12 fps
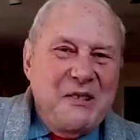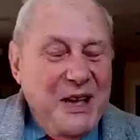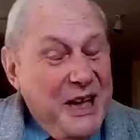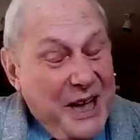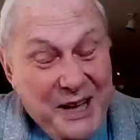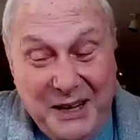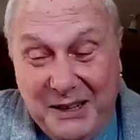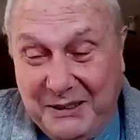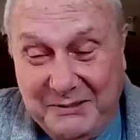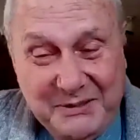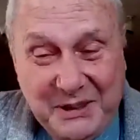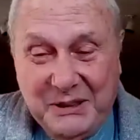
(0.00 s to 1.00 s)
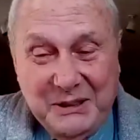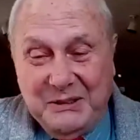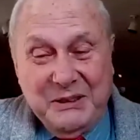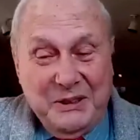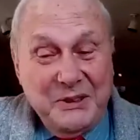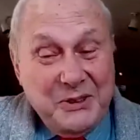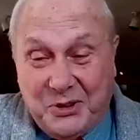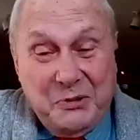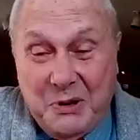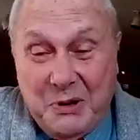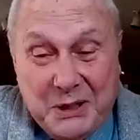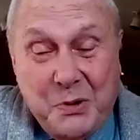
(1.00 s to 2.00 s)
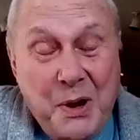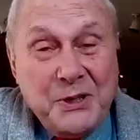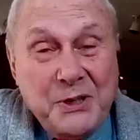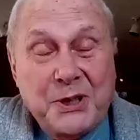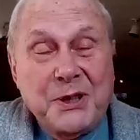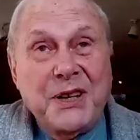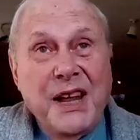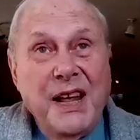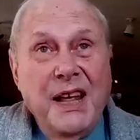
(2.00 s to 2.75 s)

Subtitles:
Yeah. It's the right question.